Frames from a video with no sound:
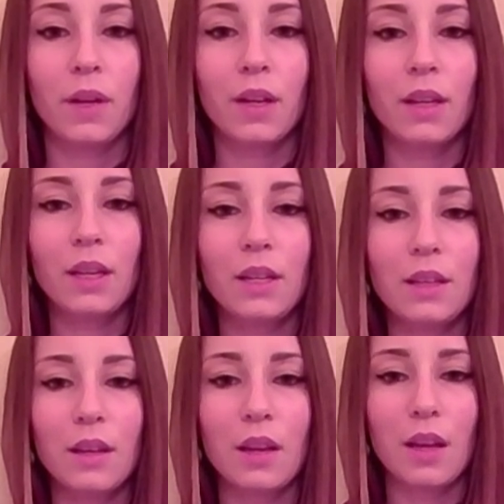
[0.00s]

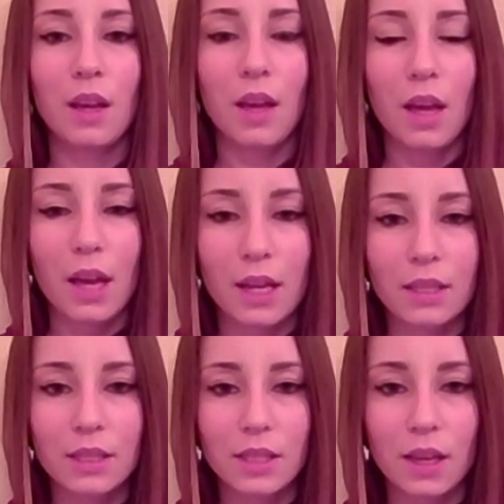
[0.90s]
Marketing
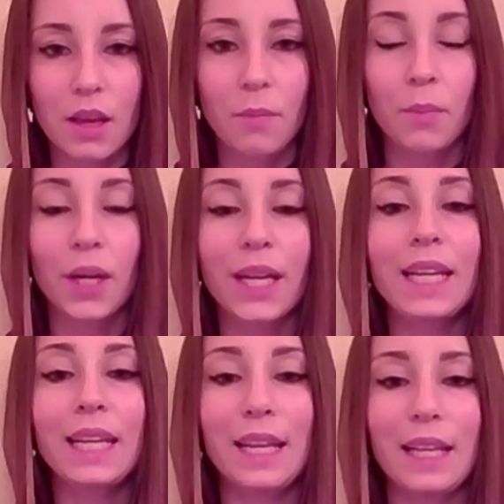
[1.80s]

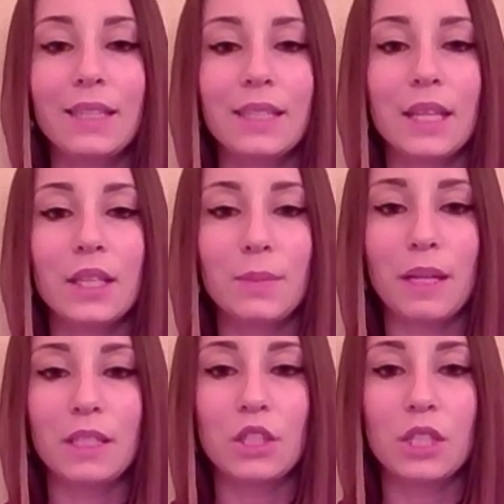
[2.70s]
and sales
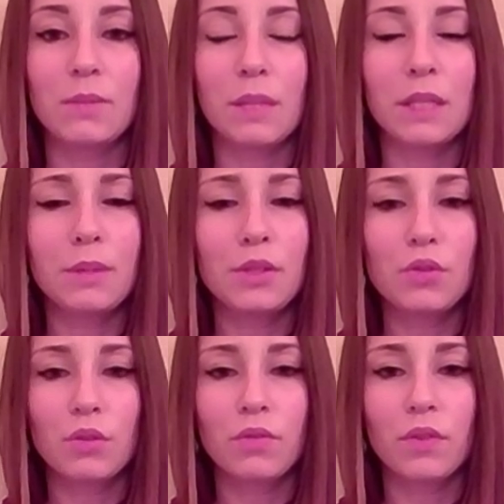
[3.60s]
messages must be
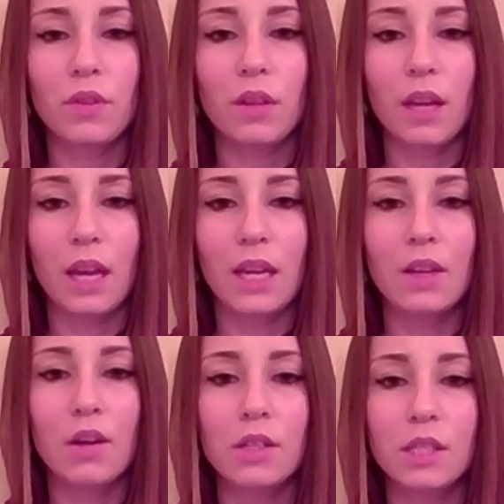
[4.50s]
truthful
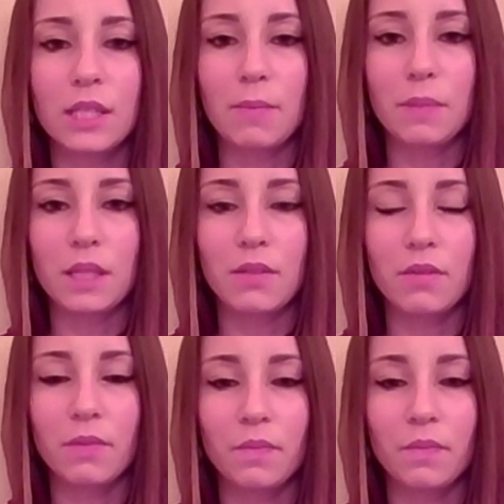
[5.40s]
and non-deceptive.